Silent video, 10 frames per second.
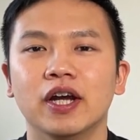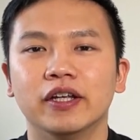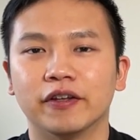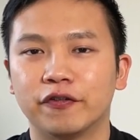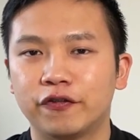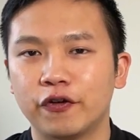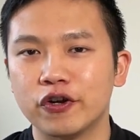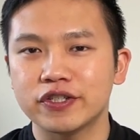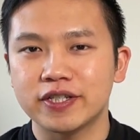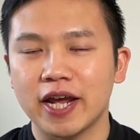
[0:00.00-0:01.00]
the
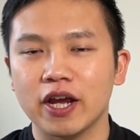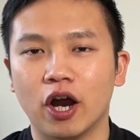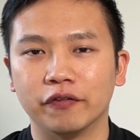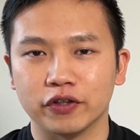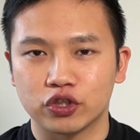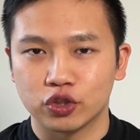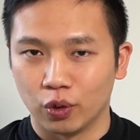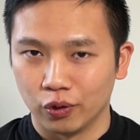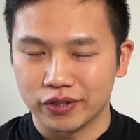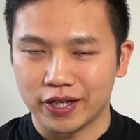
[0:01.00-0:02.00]
first day of the
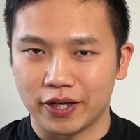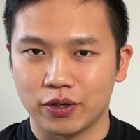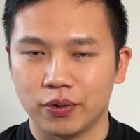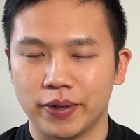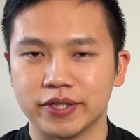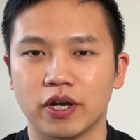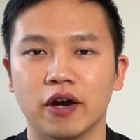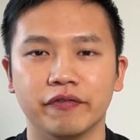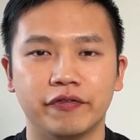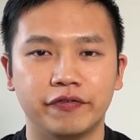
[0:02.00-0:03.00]
solar cycle is
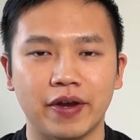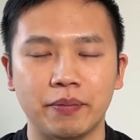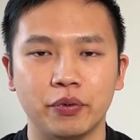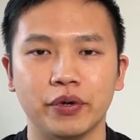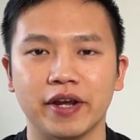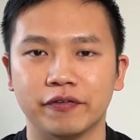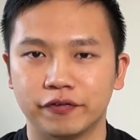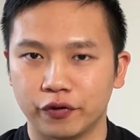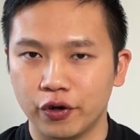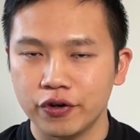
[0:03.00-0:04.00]
on February
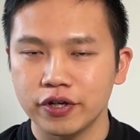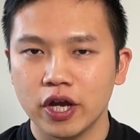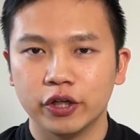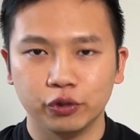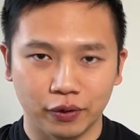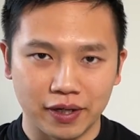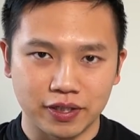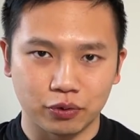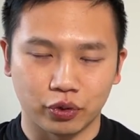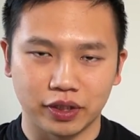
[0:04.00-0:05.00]
3rd,
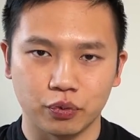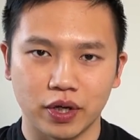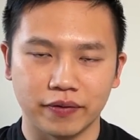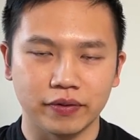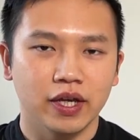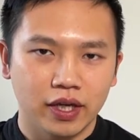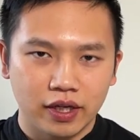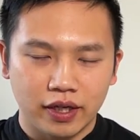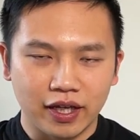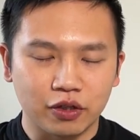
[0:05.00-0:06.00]
2021,
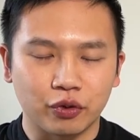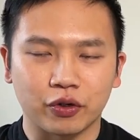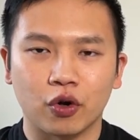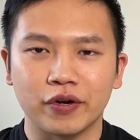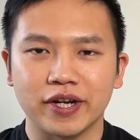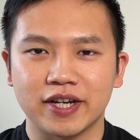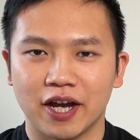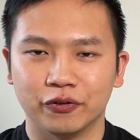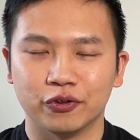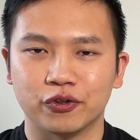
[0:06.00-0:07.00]
in Gregorian
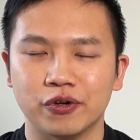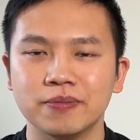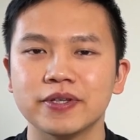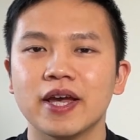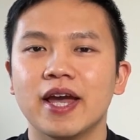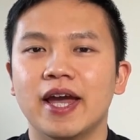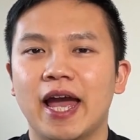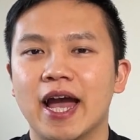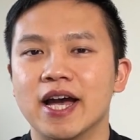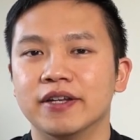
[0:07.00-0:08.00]
calendar terms.
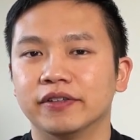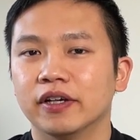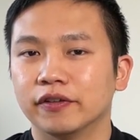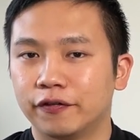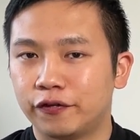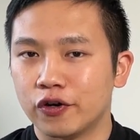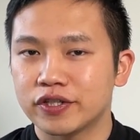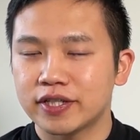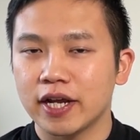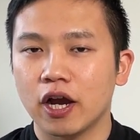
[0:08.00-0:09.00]
And the
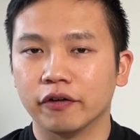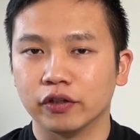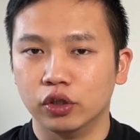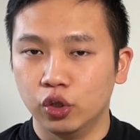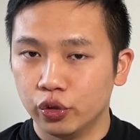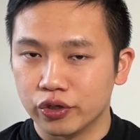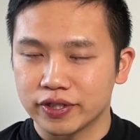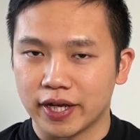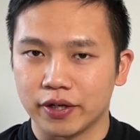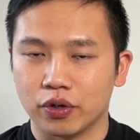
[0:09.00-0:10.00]
first day of the lunar
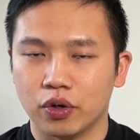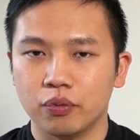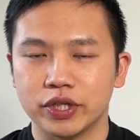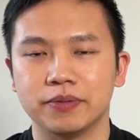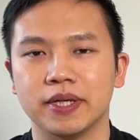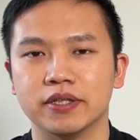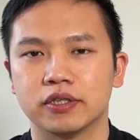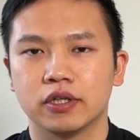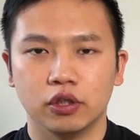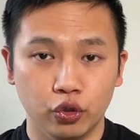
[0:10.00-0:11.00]
cycle, which
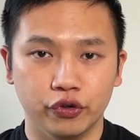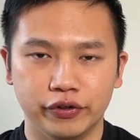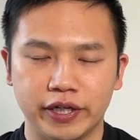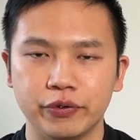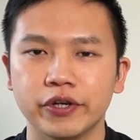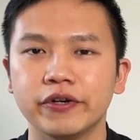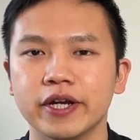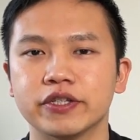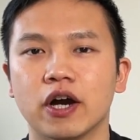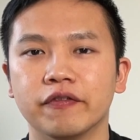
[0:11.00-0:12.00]
means Lunar New Year,
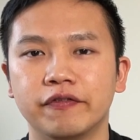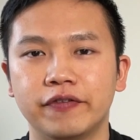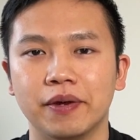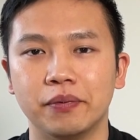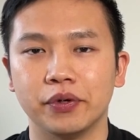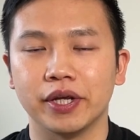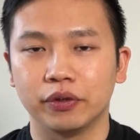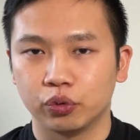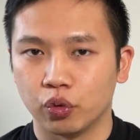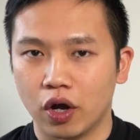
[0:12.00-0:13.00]
is on February
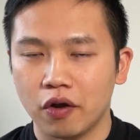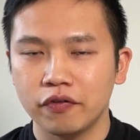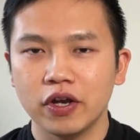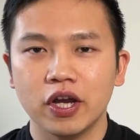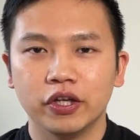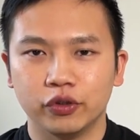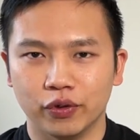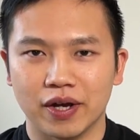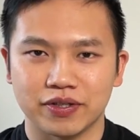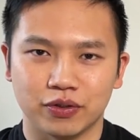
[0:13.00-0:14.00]
12,
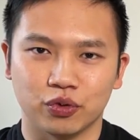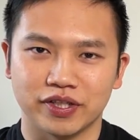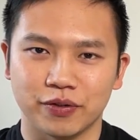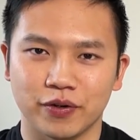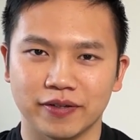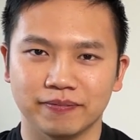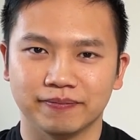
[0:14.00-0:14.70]
2021.